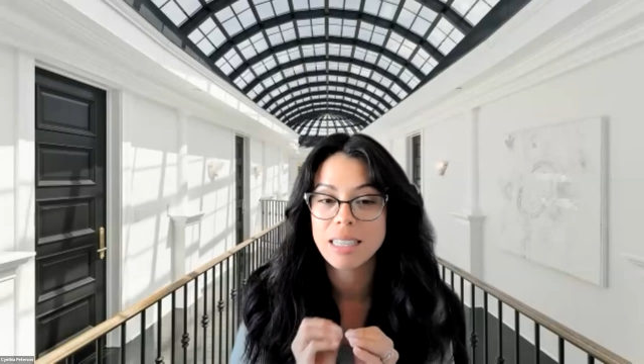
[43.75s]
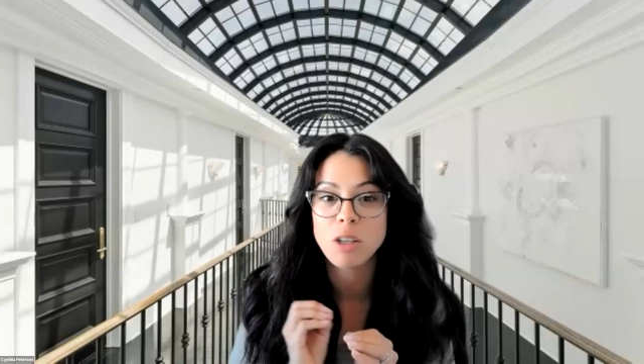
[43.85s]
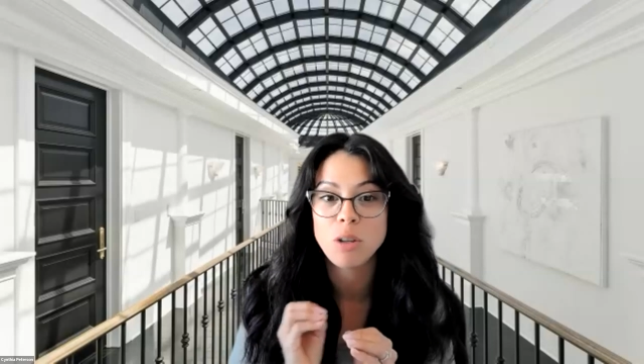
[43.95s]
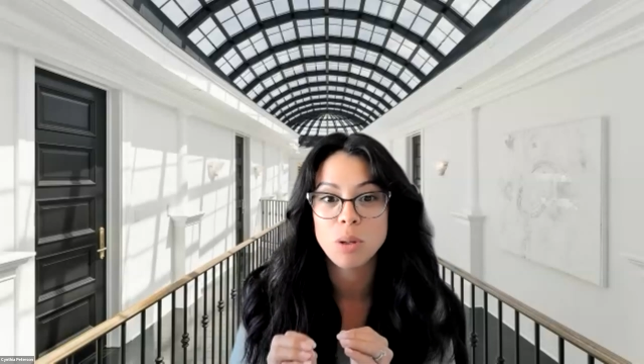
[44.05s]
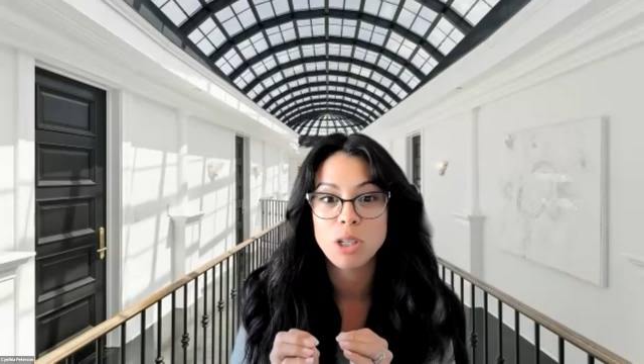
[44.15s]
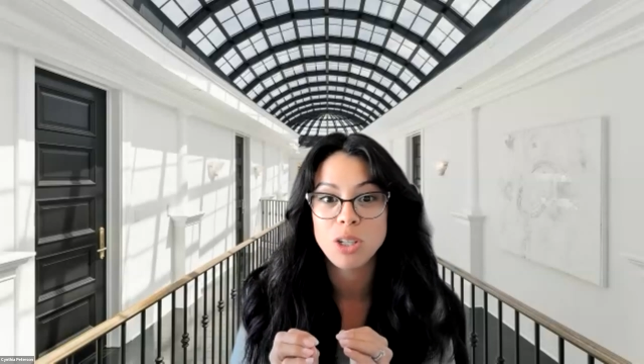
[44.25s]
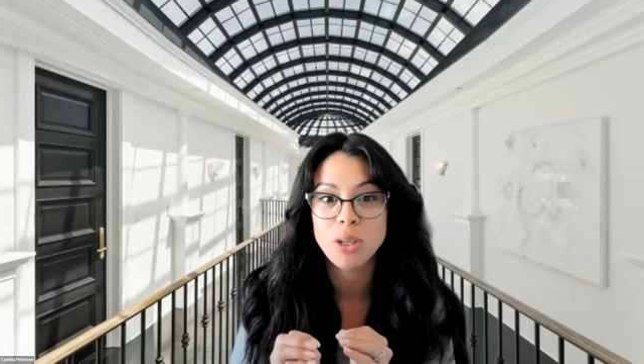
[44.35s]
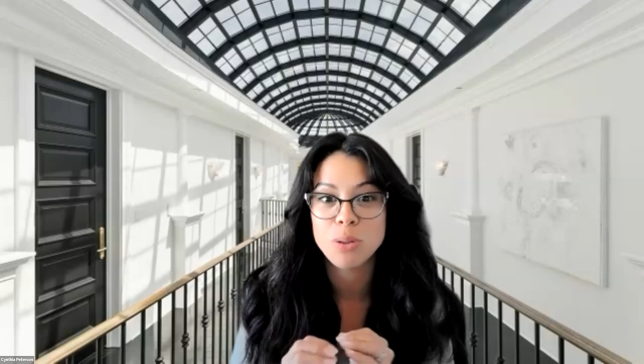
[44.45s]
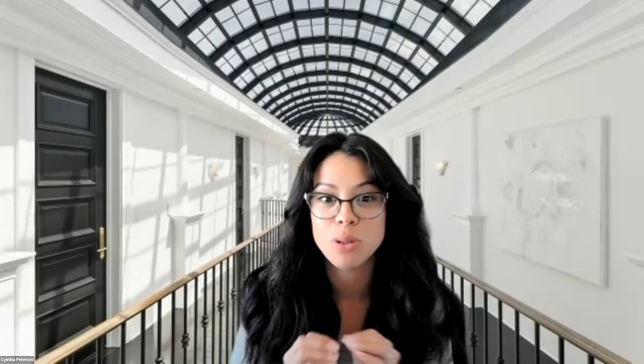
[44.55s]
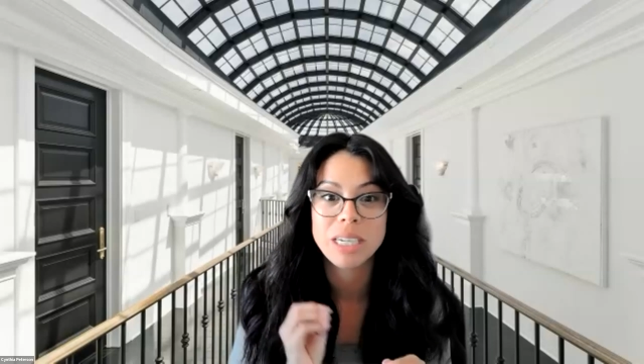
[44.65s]
that you can
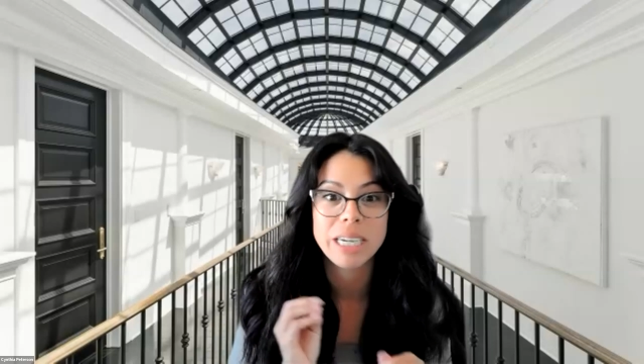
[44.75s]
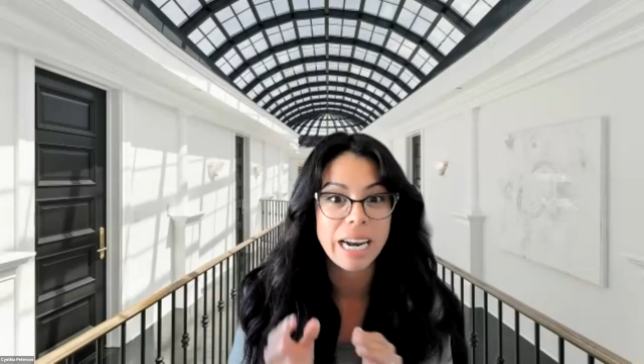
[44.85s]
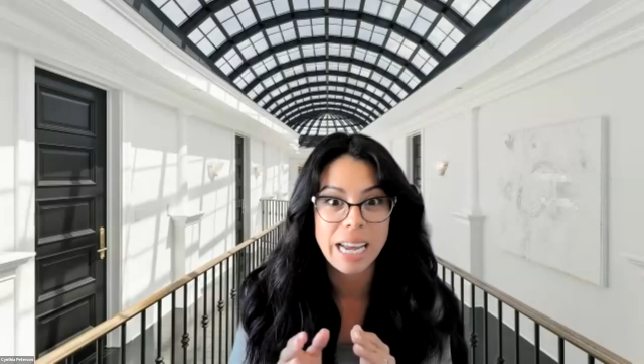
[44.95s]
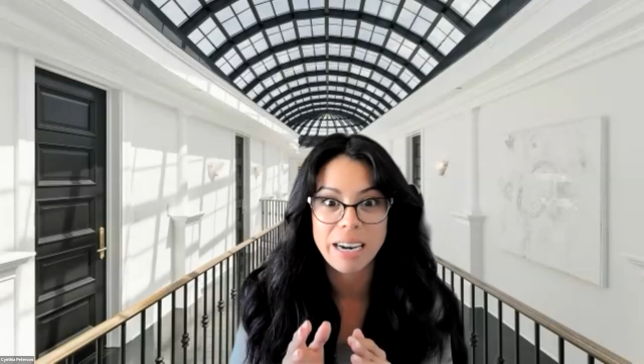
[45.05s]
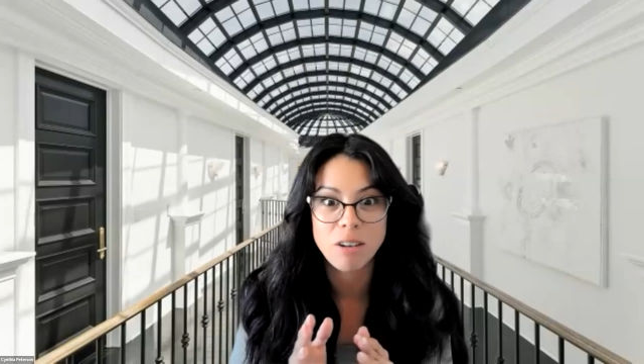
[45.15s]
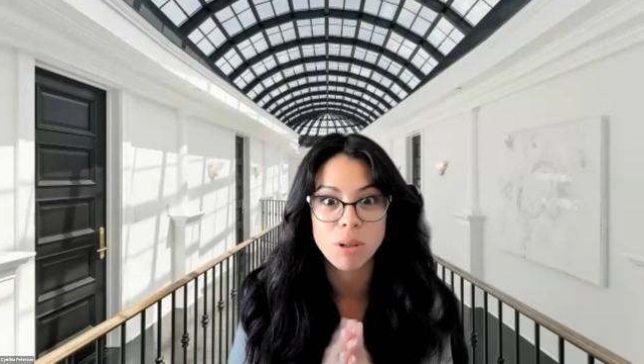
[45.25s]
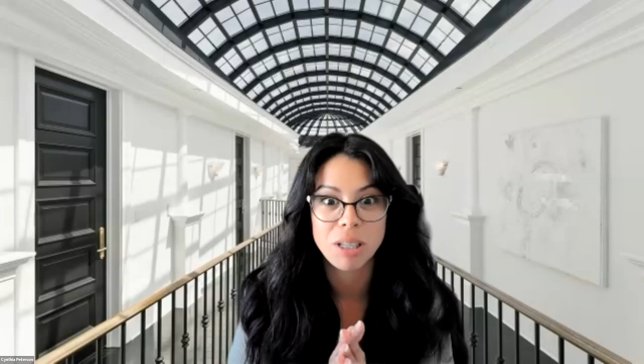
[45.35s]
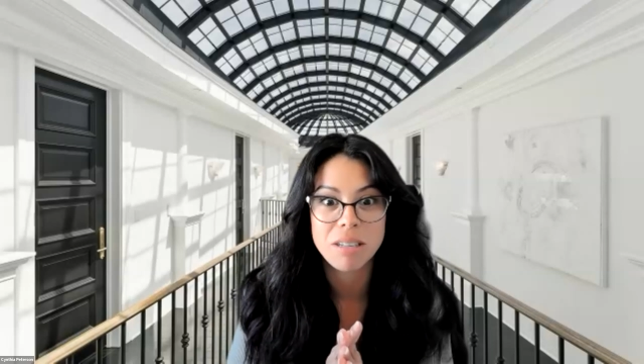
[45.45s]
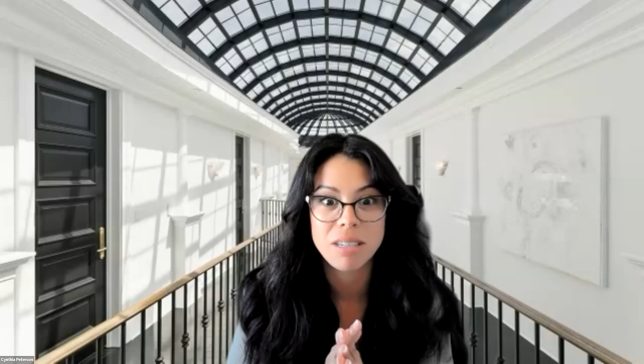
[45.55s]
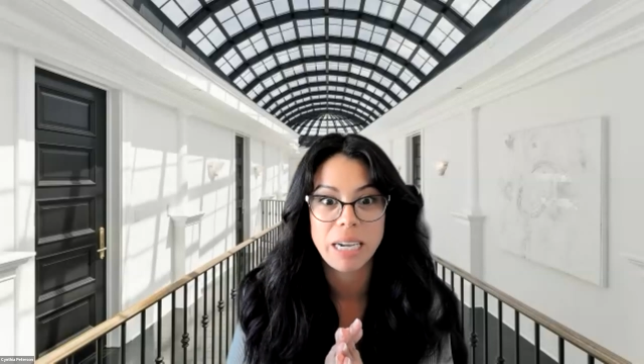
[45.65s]
use to get ahead in
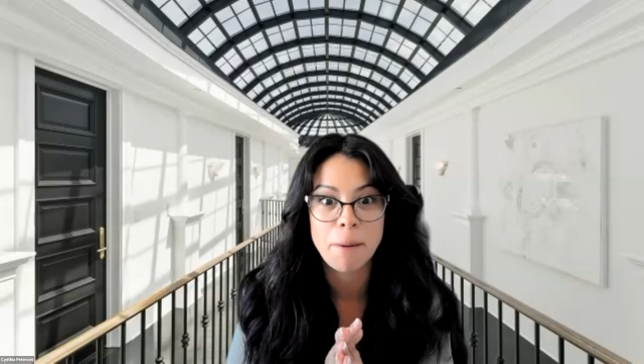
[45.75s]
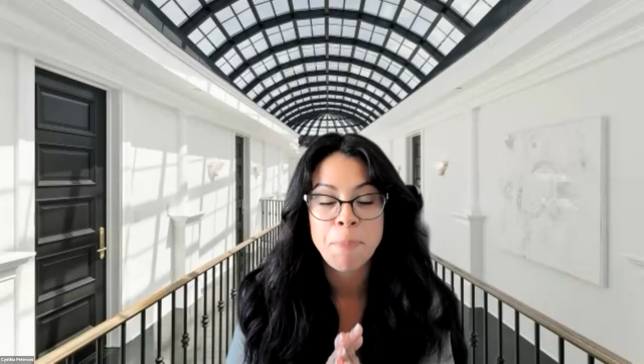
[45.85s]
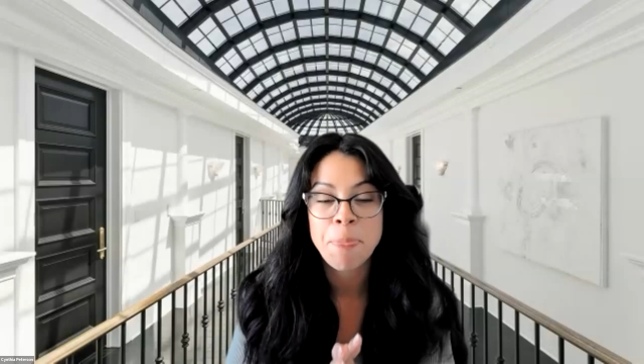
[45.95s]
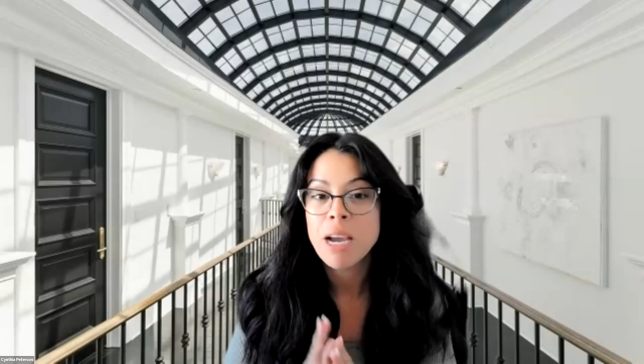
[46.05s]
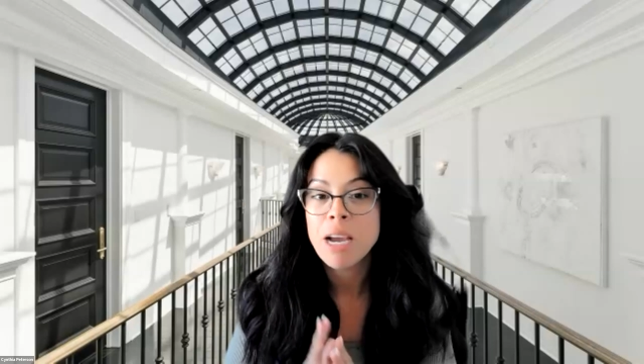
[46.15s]
real estate.